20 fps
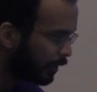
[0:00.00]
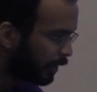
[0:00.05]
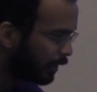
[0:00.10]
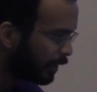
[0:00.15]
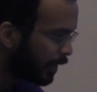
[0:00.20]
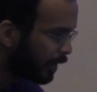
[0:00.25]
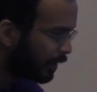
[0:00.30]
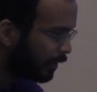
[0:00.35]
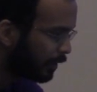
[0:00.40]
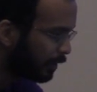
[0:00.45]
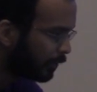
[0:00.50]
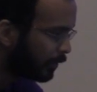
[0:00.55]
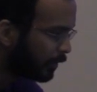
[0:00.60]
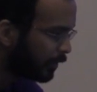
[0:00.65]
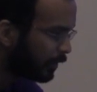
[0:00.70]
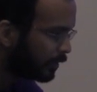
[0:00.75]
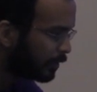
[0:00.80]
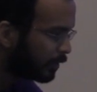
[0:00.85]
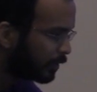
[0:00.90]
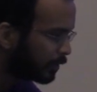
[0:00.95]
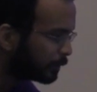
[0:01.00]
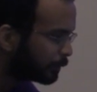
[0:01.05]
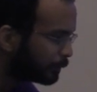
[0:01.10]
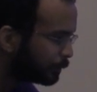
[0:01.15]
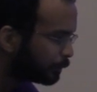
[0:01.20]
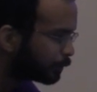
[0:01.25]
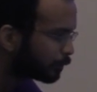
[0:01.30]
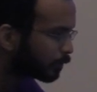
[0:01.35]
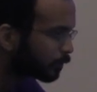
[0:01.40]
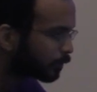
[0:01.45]
in and edit if we need to.
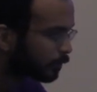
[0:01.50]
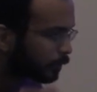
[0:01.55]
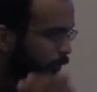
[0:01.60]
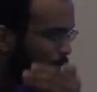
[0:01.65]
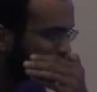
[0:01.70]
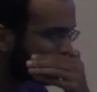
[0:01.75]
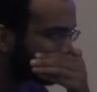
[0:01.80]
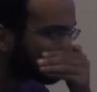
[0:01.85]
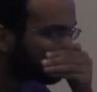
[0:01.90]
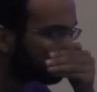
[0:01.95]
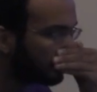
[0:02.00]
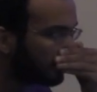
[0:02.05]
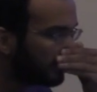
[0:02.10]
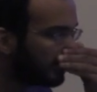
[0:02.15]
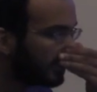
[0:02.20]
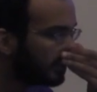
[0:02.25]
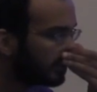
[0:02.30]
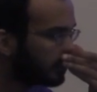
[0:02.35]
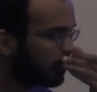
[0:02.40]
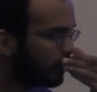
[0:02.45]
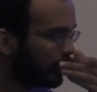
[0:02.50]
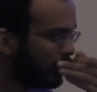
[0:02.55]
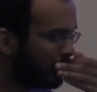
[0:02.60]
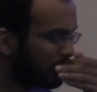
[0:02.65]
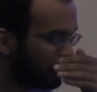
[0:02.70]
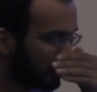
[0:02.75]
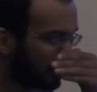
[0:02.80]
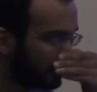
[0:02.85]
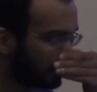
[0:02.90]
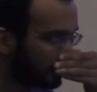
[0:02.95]
So these
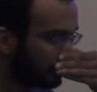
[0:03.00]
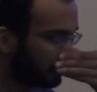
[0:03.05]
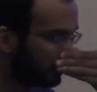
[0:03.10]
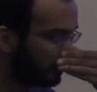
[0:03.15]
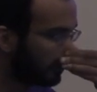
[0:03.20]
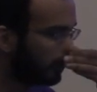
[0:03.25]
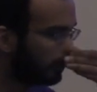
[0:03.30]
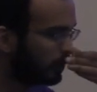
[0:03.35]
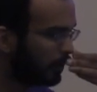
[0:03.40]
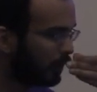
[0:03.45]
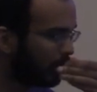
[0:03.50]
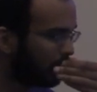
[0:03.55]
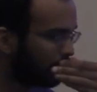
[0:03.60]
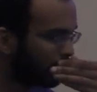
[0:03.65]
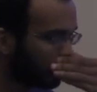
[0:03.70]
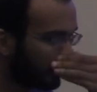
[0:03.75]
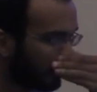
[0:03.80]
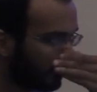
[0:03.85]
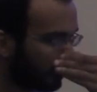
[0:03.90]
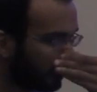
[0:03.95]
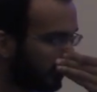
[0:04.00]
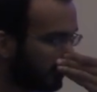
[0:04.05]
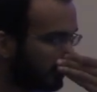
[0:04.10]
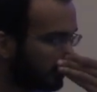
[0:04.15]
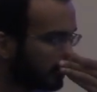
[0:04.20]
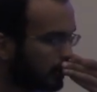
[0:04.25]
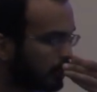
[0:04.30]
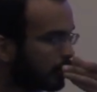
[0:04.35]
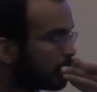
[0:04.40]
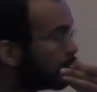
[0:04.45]
ones only get run
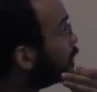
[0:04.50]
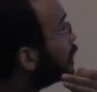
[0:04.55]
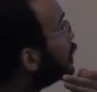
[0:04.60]
once